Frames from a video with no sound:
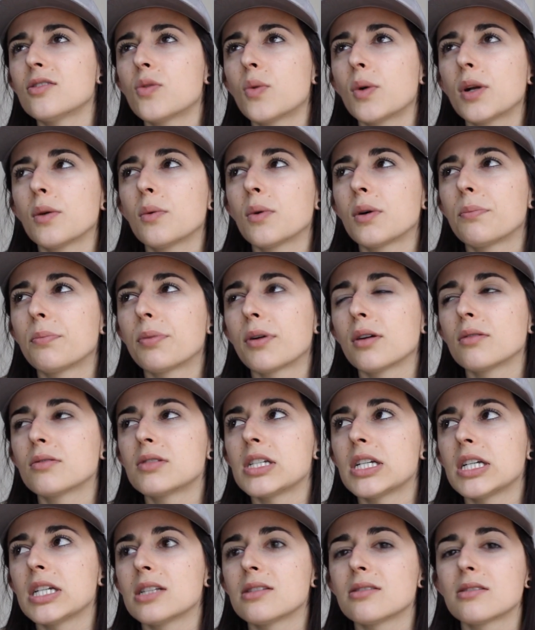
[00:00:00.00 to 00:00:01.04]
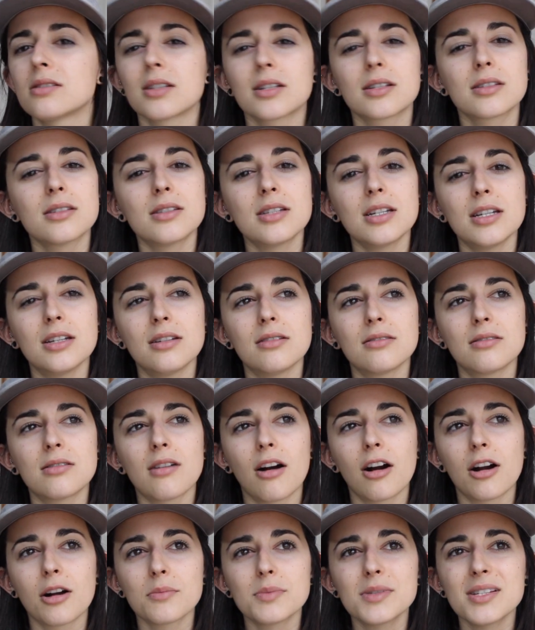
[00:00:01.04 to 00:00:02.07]
21 protein, 16
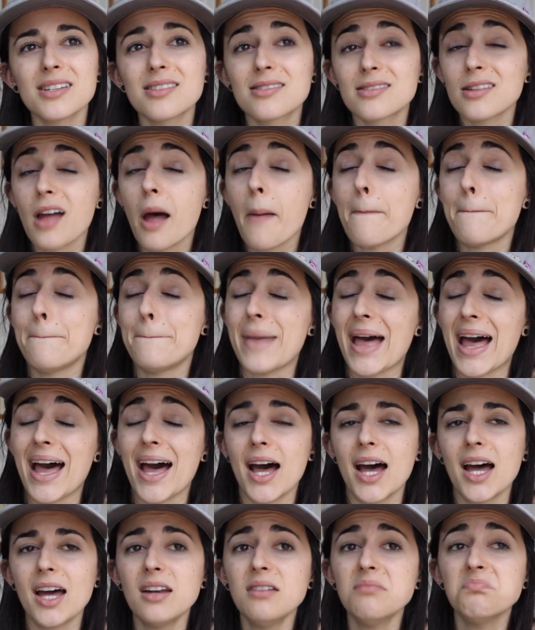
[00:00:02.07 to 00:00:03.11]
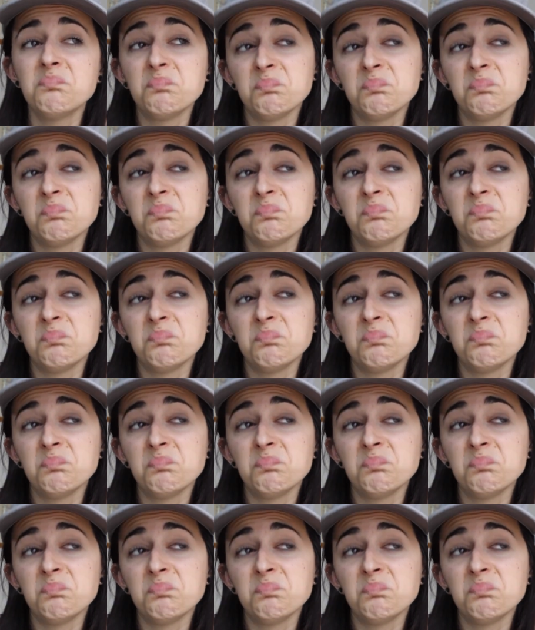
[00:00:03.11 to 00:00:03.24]
carbs, it's not bad